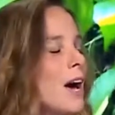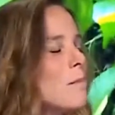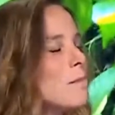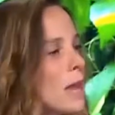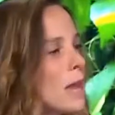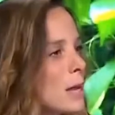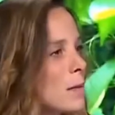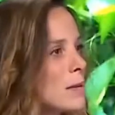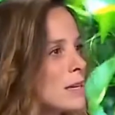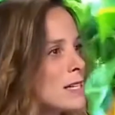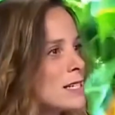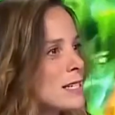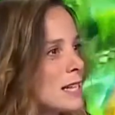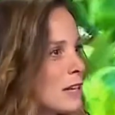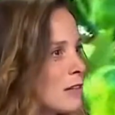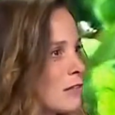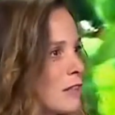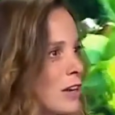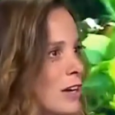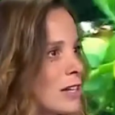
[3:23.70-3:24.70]
Babies,
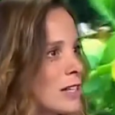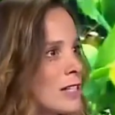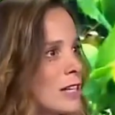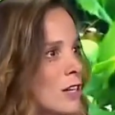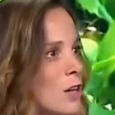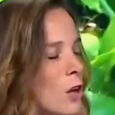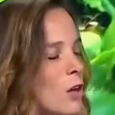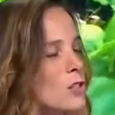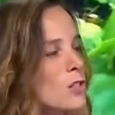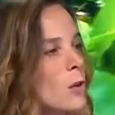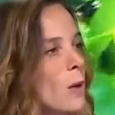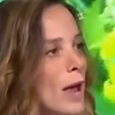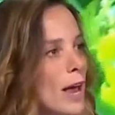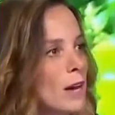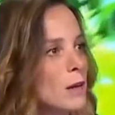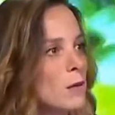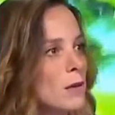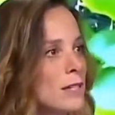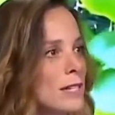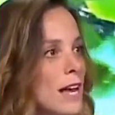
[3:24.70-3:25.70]
infants, and also
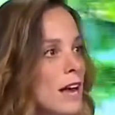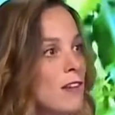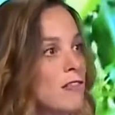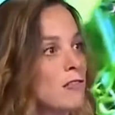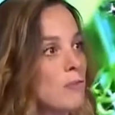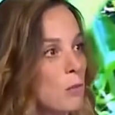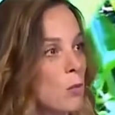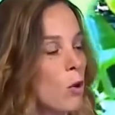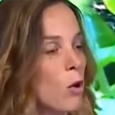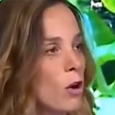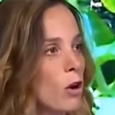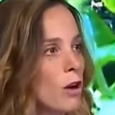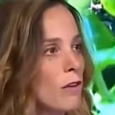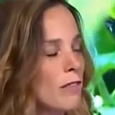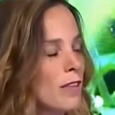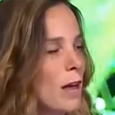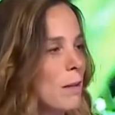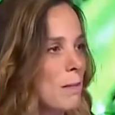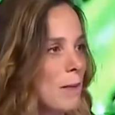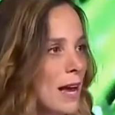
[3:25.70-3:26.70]
animals have more of
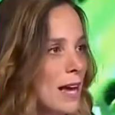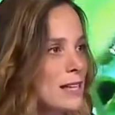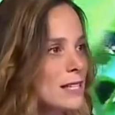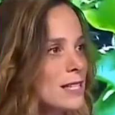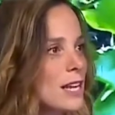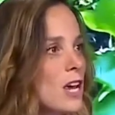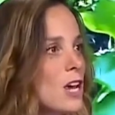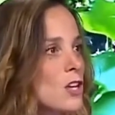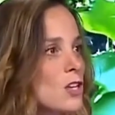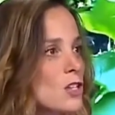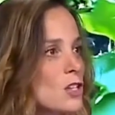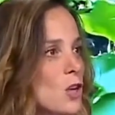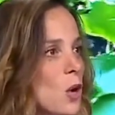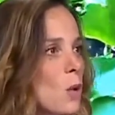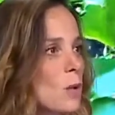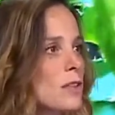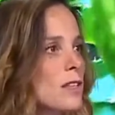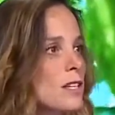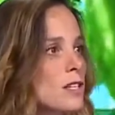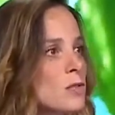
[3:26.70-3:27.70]
that mass.
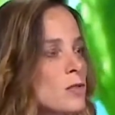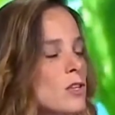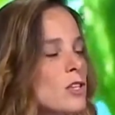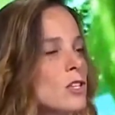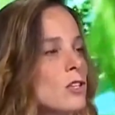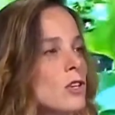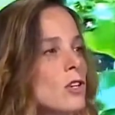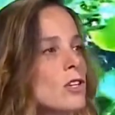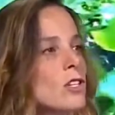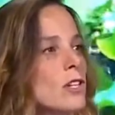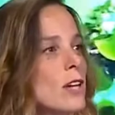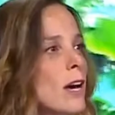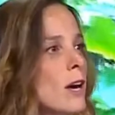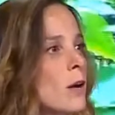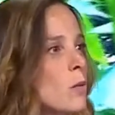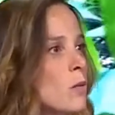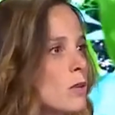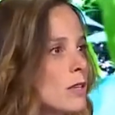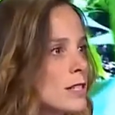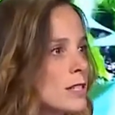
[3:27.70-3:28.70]
So this research
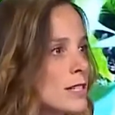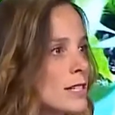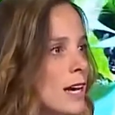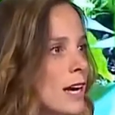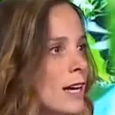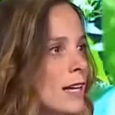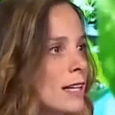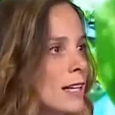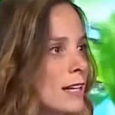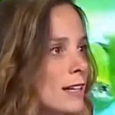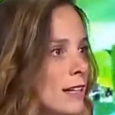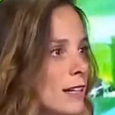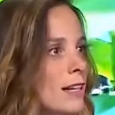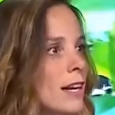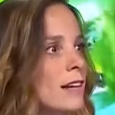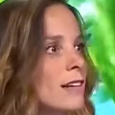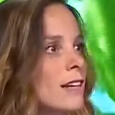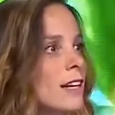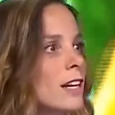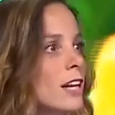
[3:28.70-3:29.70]
was done and
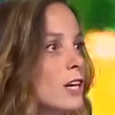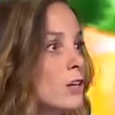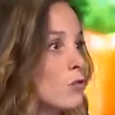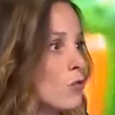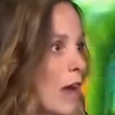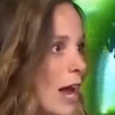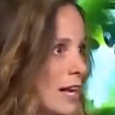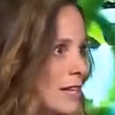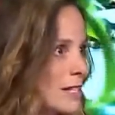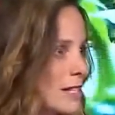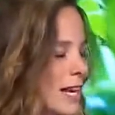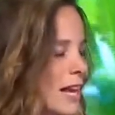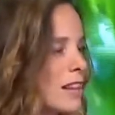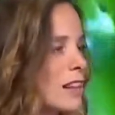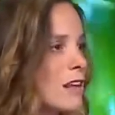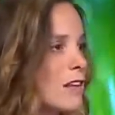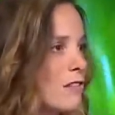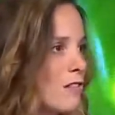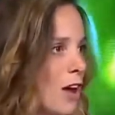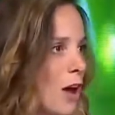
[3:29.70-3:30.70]
conducted in rats. And
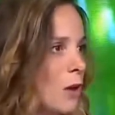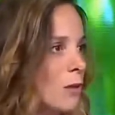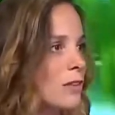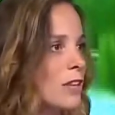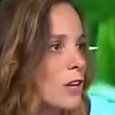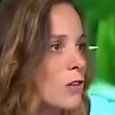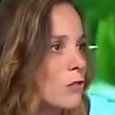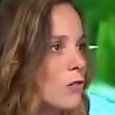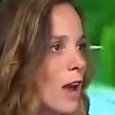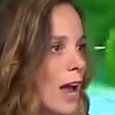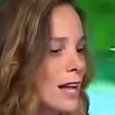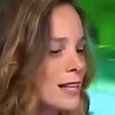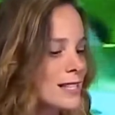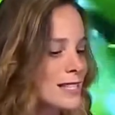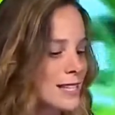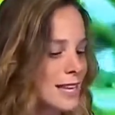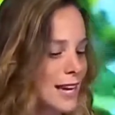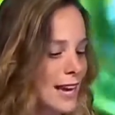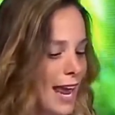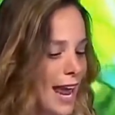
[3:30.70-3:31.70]
they found that rats
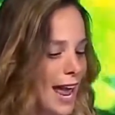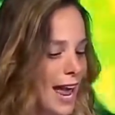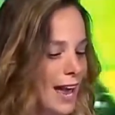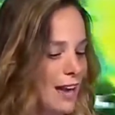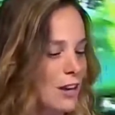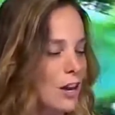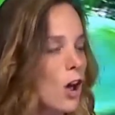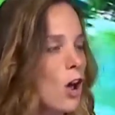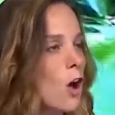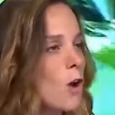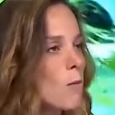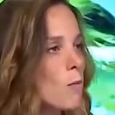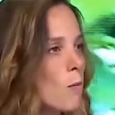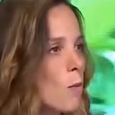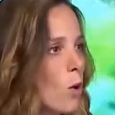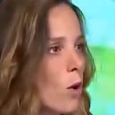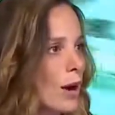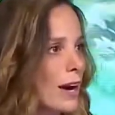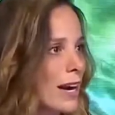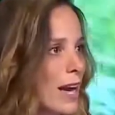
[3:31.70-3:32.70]
that had
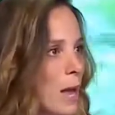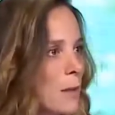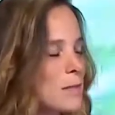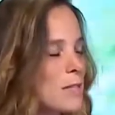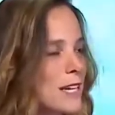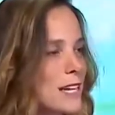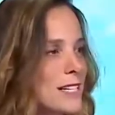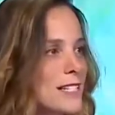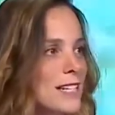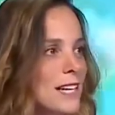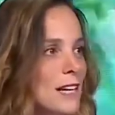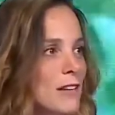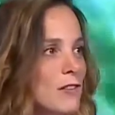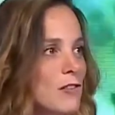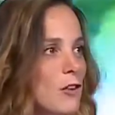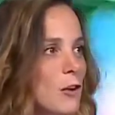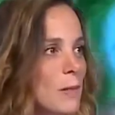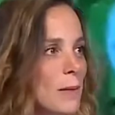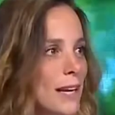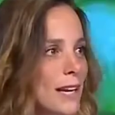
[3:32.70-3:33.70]
more capsaicin
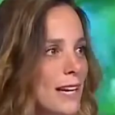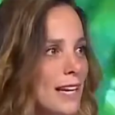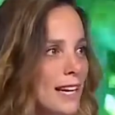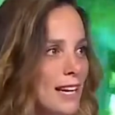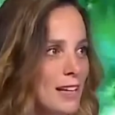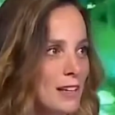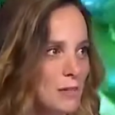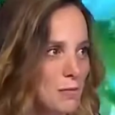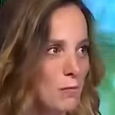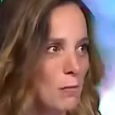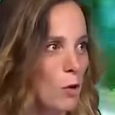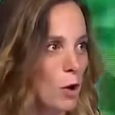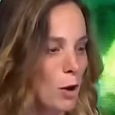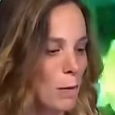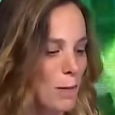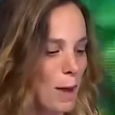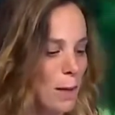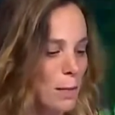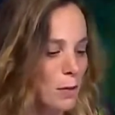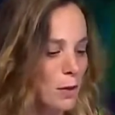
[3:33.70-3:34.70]
from eating more
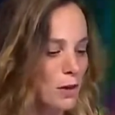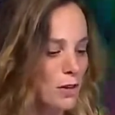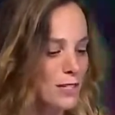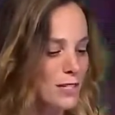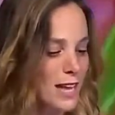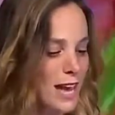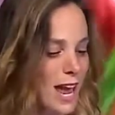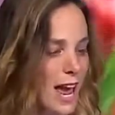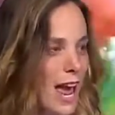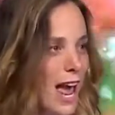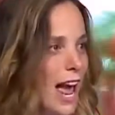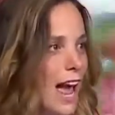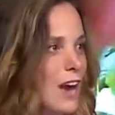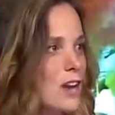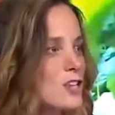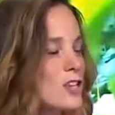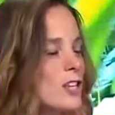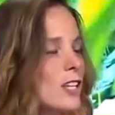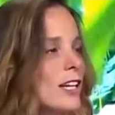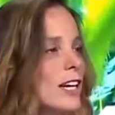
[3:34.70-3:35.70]
peppers
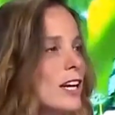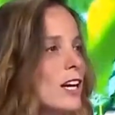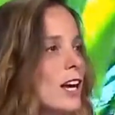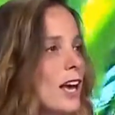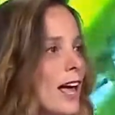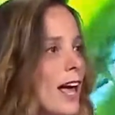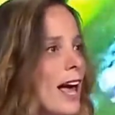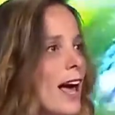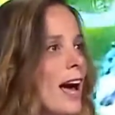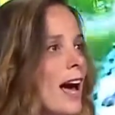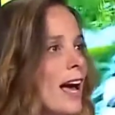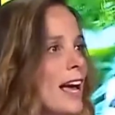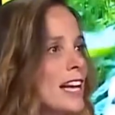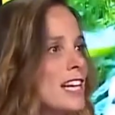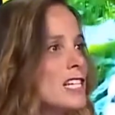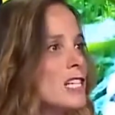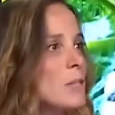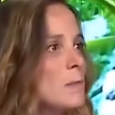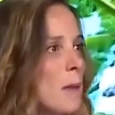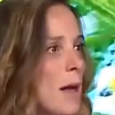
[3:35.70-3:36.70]
actually
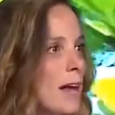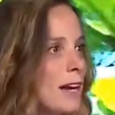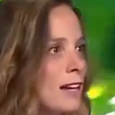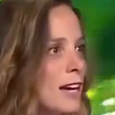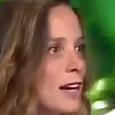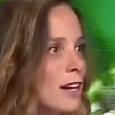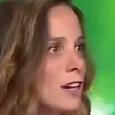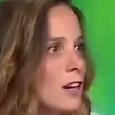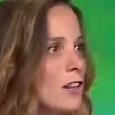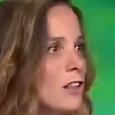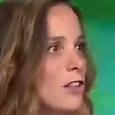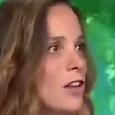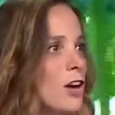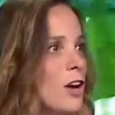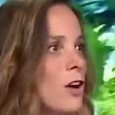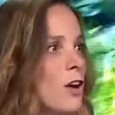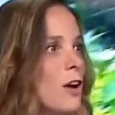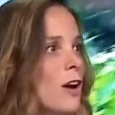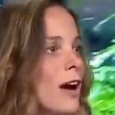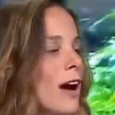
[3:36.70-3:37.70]
expanded
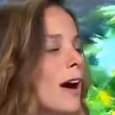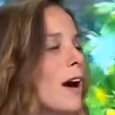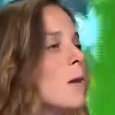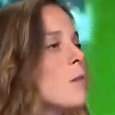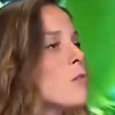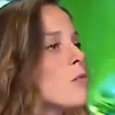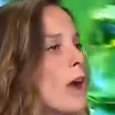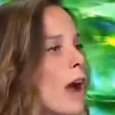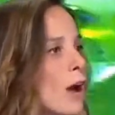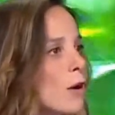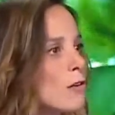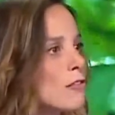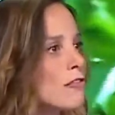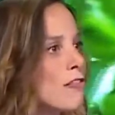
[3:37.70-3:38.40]
their brown